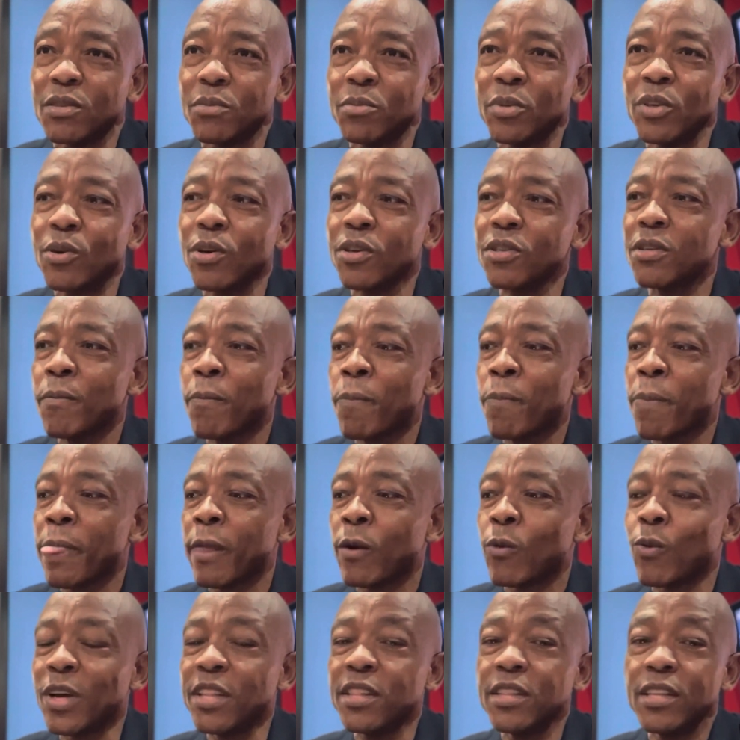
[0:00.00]
Because
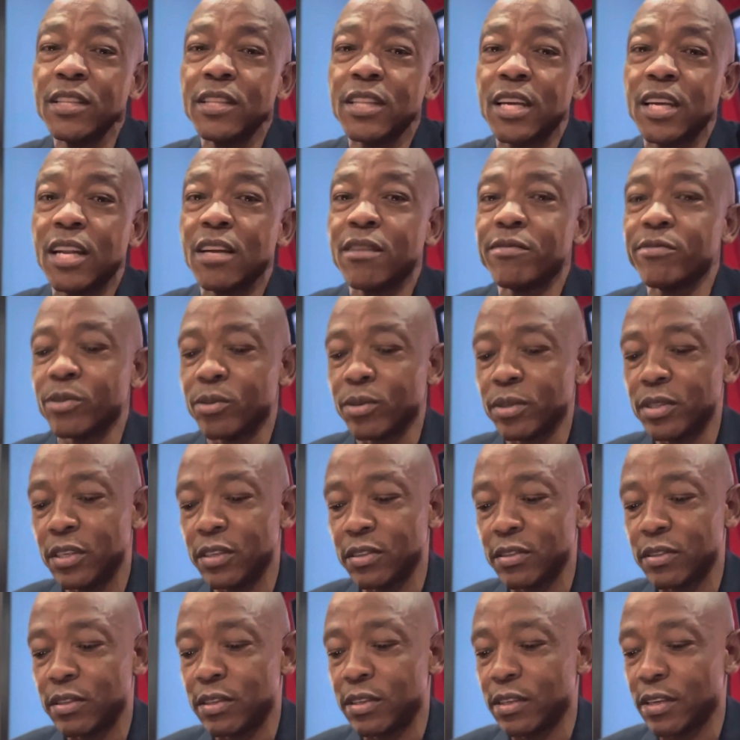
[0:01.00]
one thing that I've
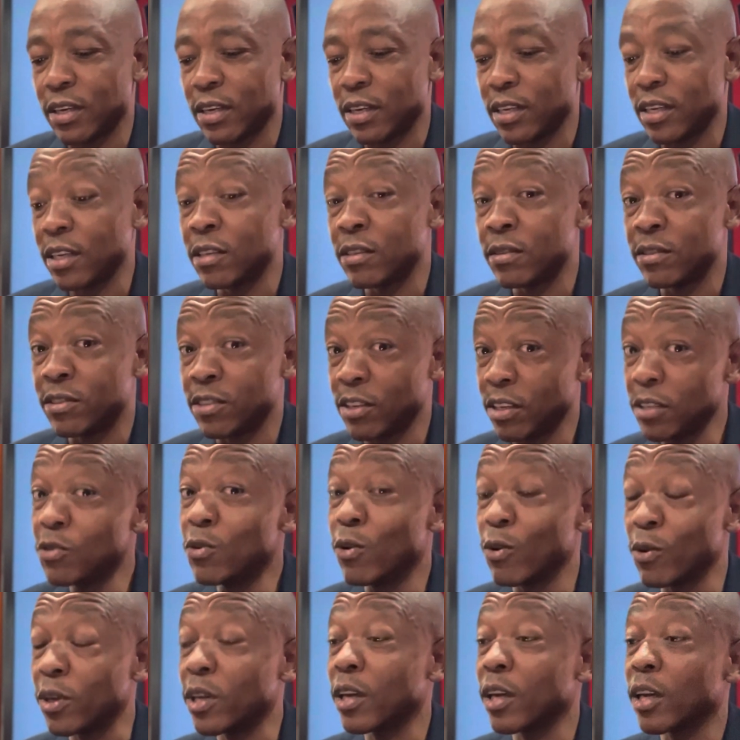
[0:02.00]
noticed, and just
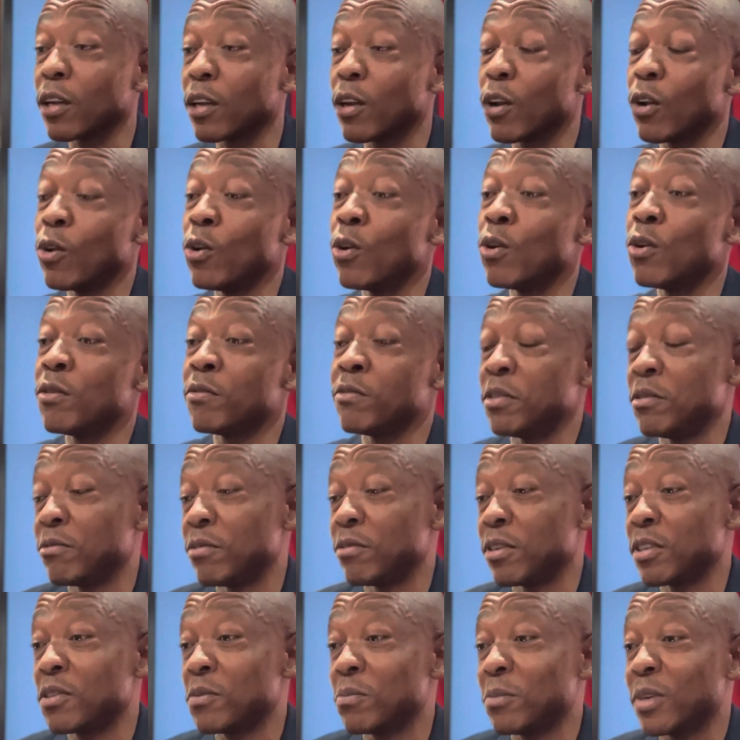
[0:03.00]
looking at law of
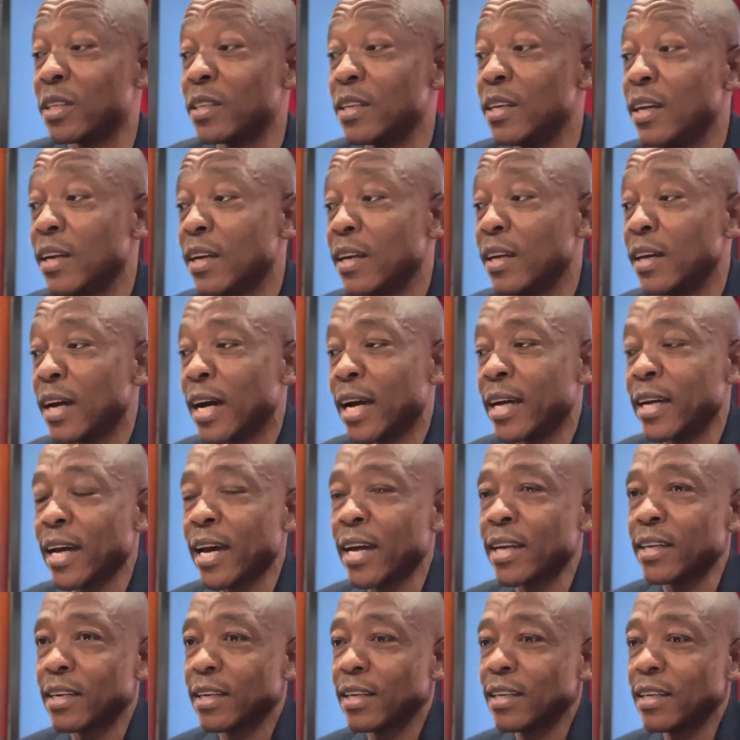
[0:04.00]
investment,
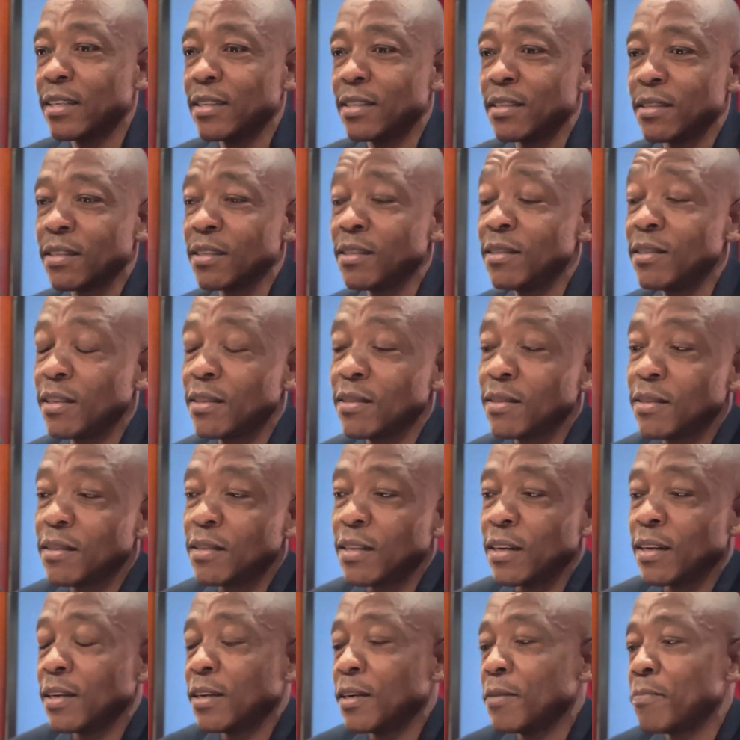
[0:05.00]
I read recent
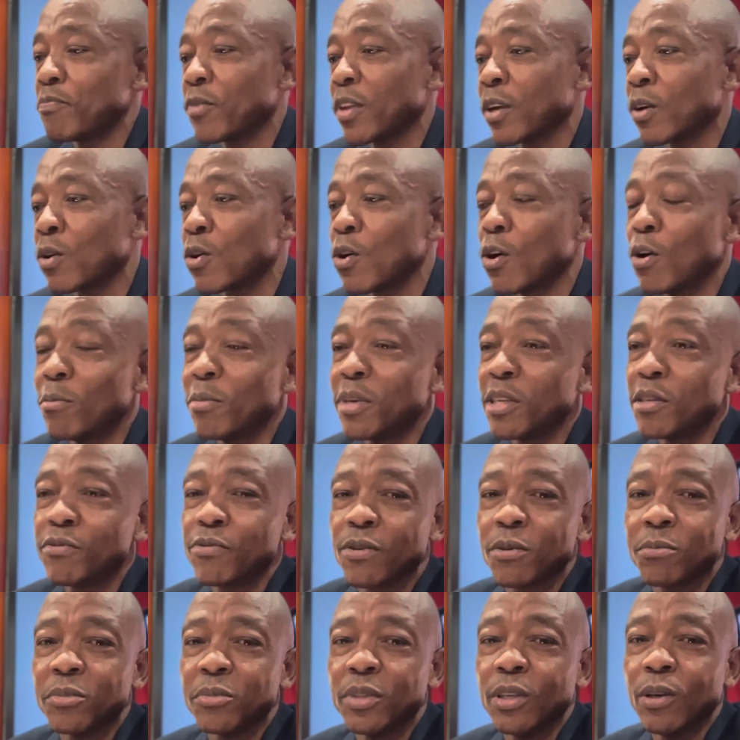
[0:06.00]
a comment
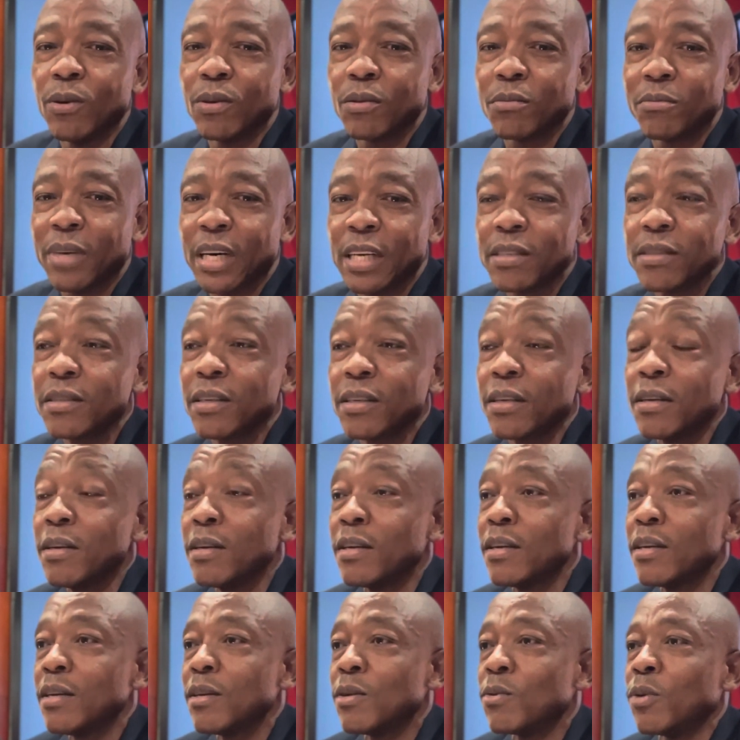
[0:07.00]
from Elon Musk
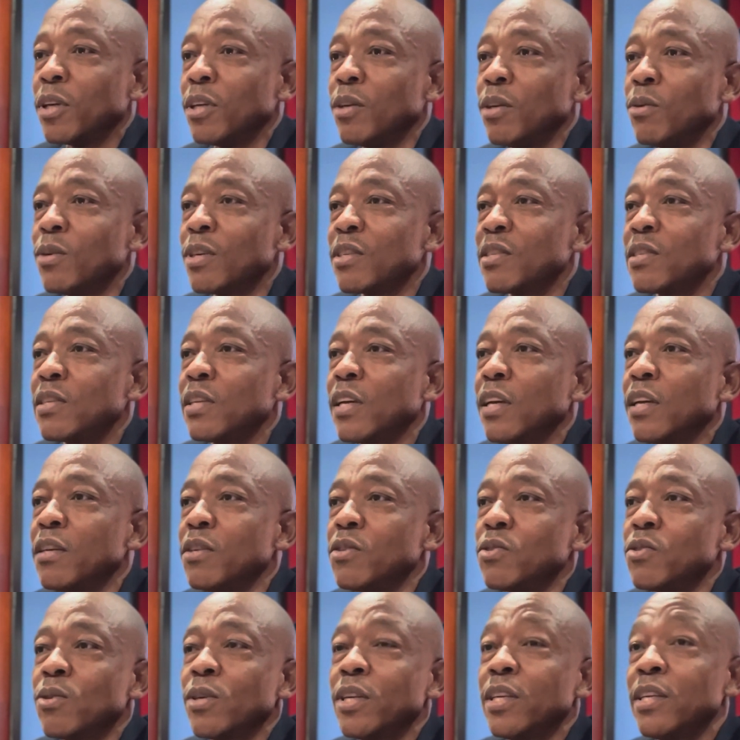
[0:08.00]
where he was saying
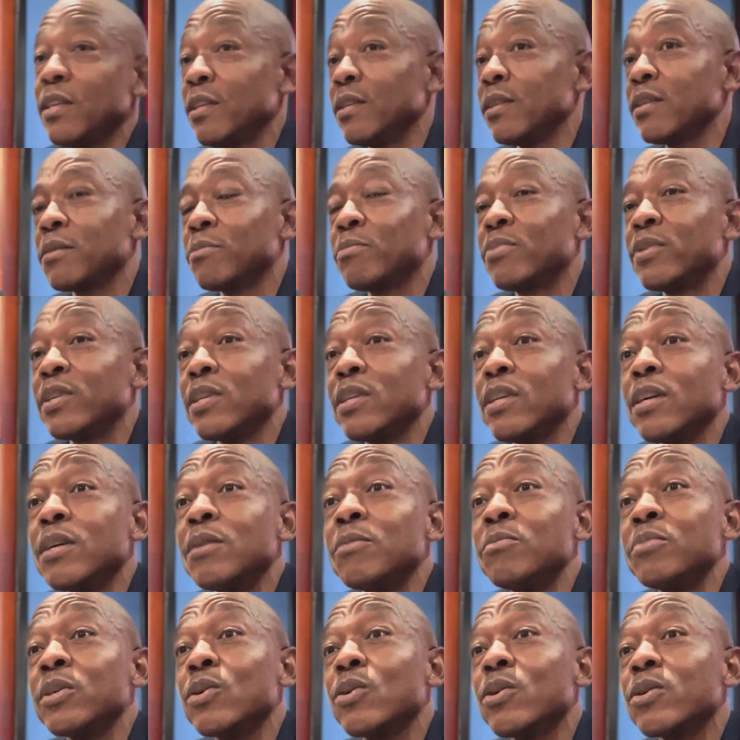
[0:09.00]
he's not an entrepreneur
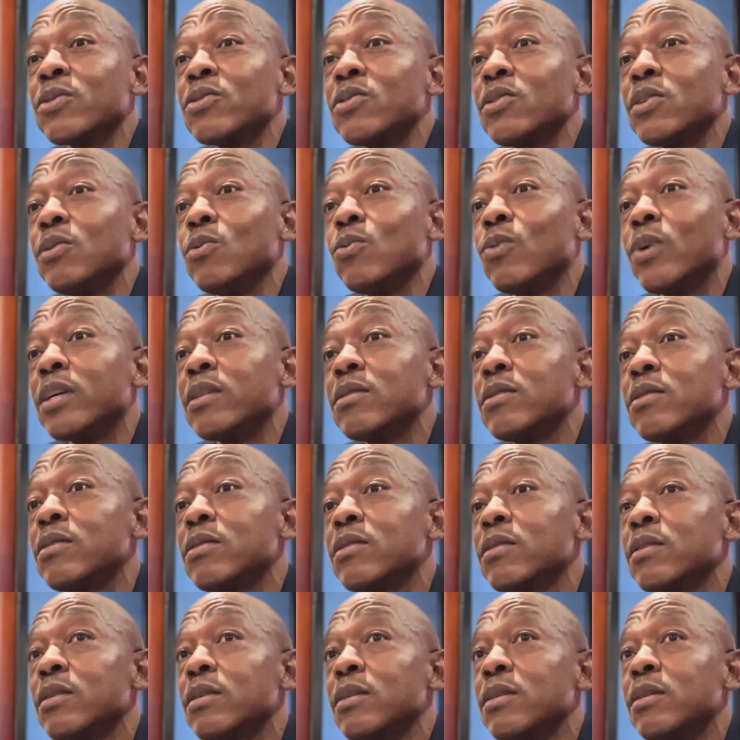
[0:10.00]
because he wants
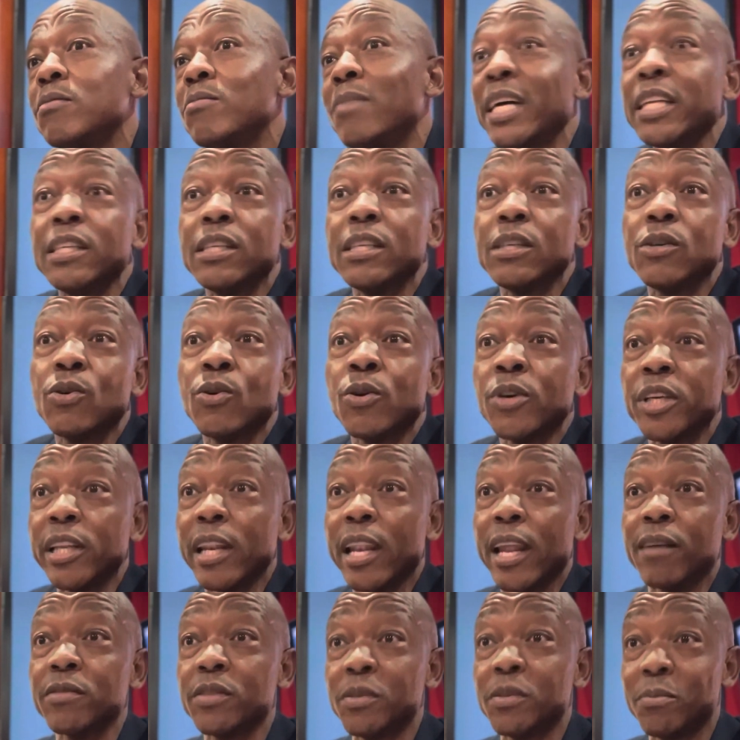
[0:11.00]
money or he
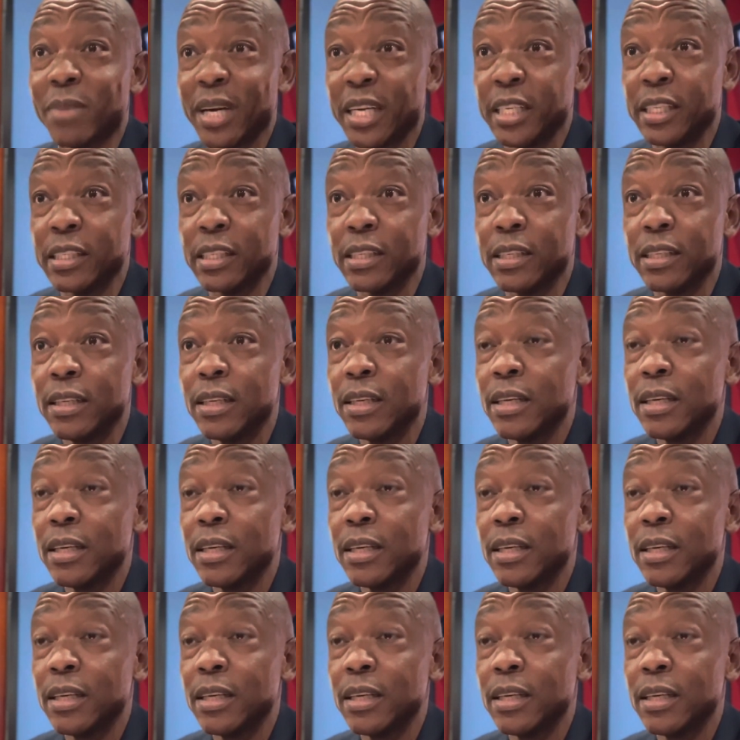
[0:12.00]
loves money,